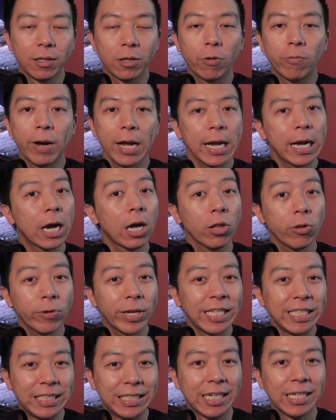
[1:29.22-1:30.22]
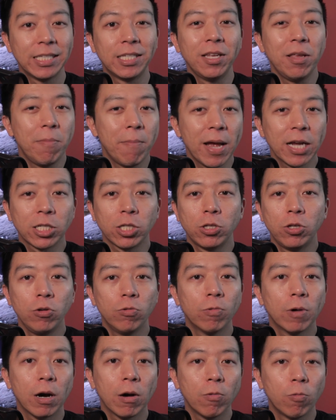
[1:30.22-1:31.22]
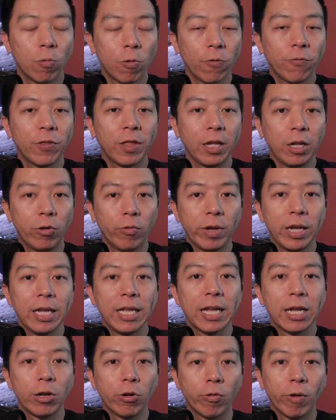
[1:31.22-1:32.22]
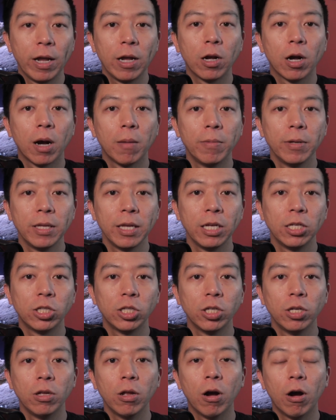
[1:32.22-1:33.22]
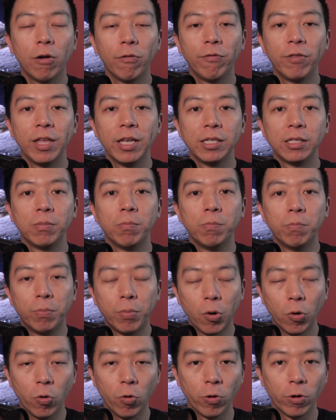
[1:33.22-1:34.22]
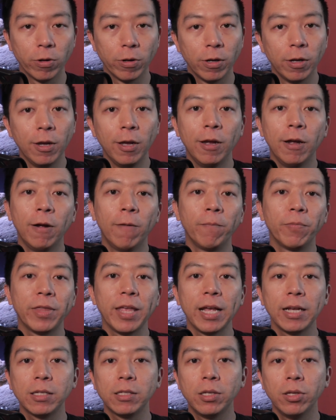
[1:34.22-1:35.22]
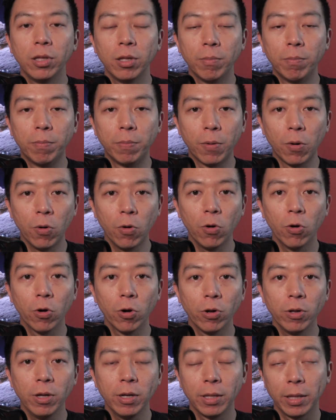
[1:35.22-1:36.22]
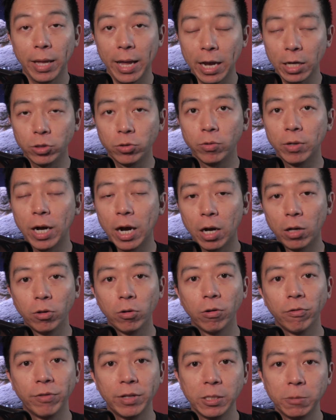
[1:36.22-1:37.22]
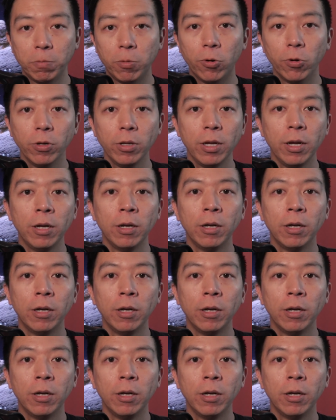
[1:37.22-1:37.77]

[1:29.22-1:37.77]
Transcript: the white coloring doesn't mesh too well with the green and gray combination of this board. Thanks to the board, the actual color of this board,